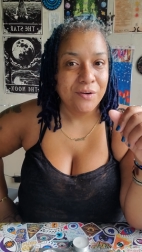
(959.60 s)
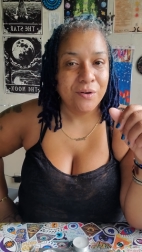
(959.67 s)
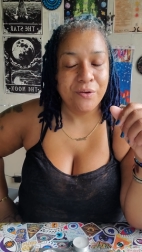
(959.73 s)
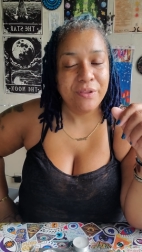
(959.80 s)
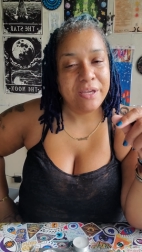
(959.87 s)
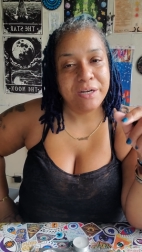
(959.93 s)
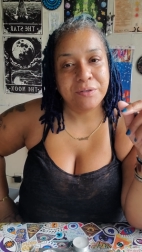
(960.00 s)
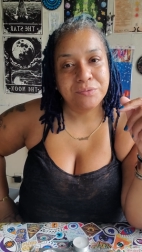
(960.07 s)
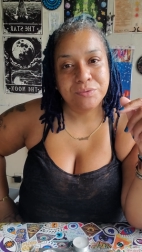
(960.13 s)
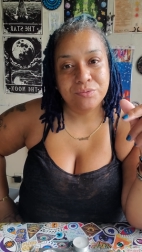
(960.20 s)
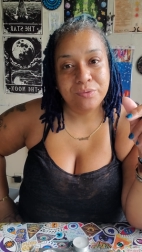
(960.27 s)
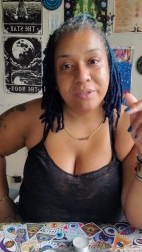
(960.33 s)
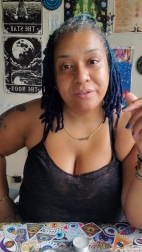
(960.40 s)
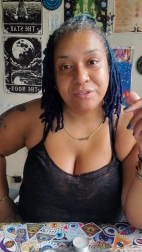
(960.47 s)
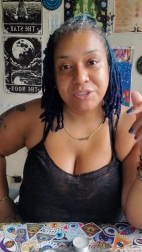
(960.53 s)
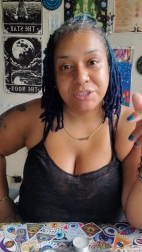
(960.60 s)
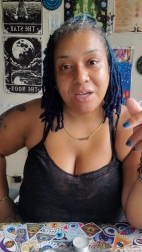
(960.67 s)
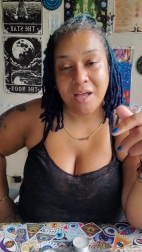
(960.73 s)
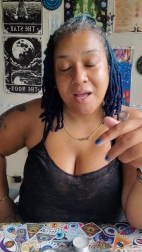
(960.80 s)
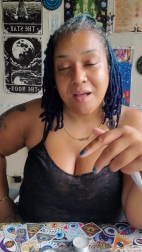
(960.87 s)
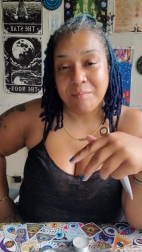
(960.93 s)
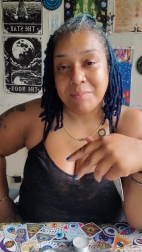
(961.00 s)
or they don't do their
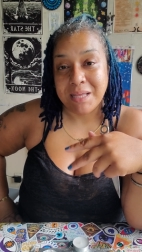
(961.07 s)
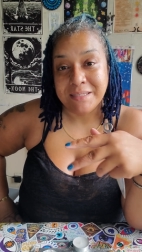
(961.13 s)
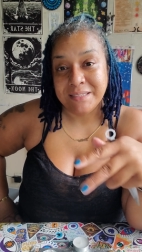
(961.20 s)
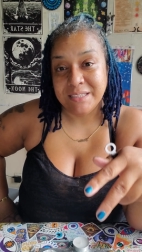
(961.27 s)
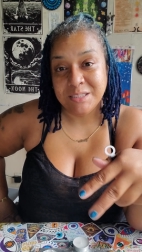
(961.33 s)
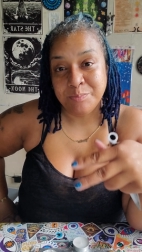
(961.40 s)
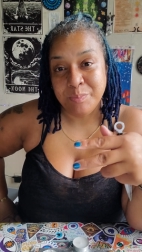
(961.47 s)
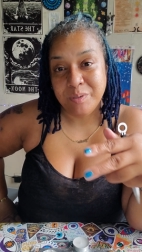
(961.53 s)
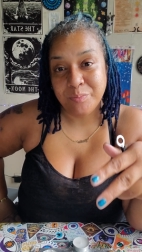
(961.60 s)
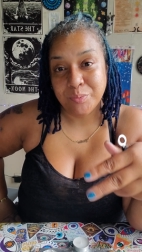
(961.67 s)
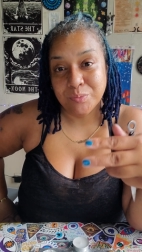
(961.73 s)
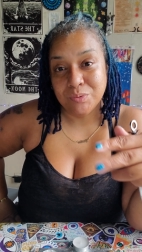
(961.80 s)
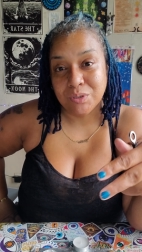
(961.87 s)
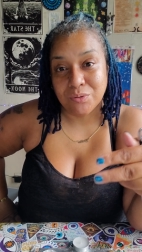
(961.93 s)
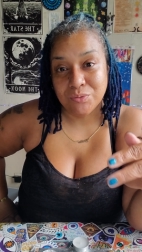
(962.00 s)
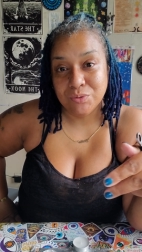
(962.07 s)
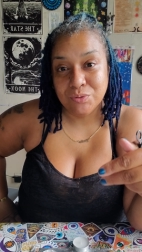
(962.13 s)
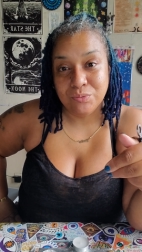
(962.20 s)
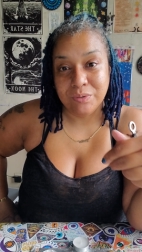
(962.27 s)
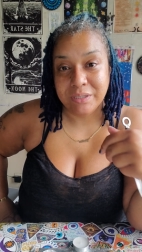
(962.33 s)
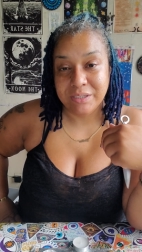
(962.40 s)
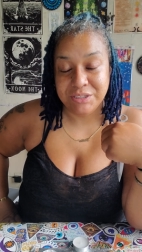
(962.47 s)
job. Like these people don't
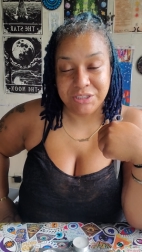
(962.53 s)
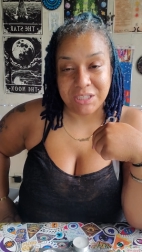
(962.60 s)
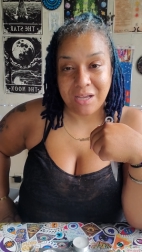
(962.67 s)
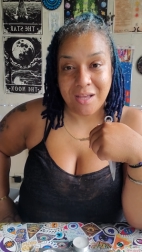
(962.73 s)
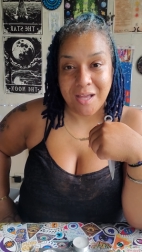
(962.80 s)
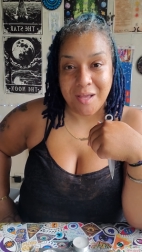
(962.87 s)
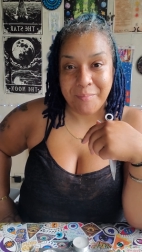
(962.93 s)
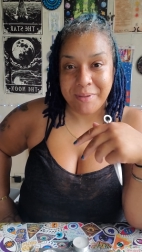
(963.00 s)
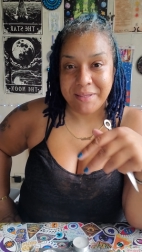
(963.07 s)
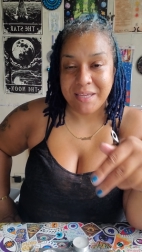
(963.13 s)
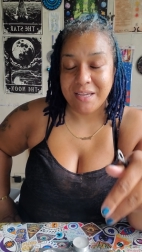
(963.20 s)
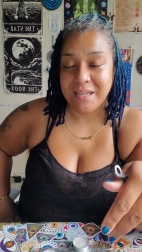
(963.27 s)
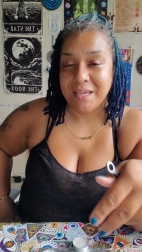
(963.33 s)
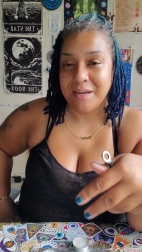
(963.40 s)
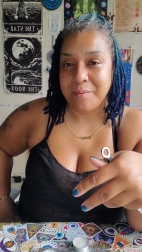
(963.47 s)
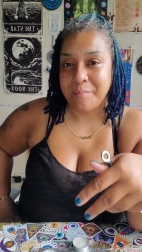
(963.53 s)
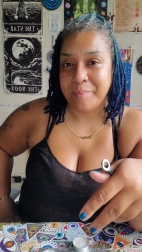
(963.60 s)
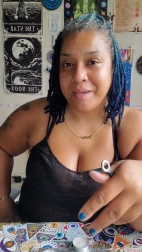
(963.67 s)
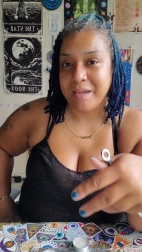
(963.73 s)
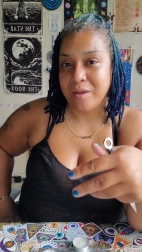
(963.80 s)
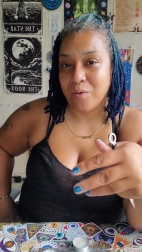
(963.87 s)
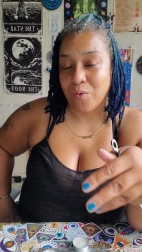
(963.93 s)
do their job and they're getting
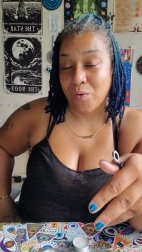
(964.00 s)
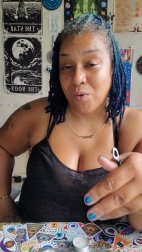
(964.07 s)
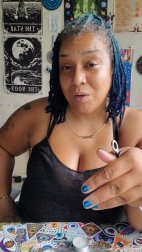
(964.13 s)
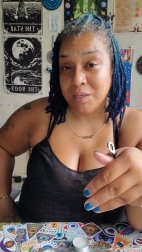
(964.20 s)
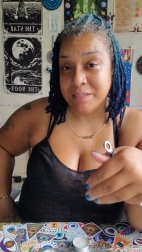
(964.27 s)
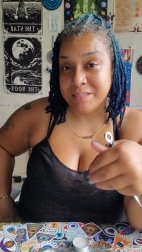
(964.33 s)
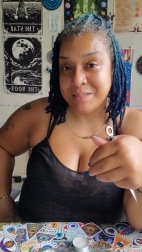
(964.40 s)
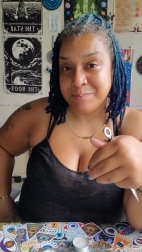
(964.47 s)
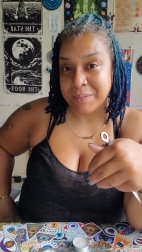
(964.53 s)
paid all this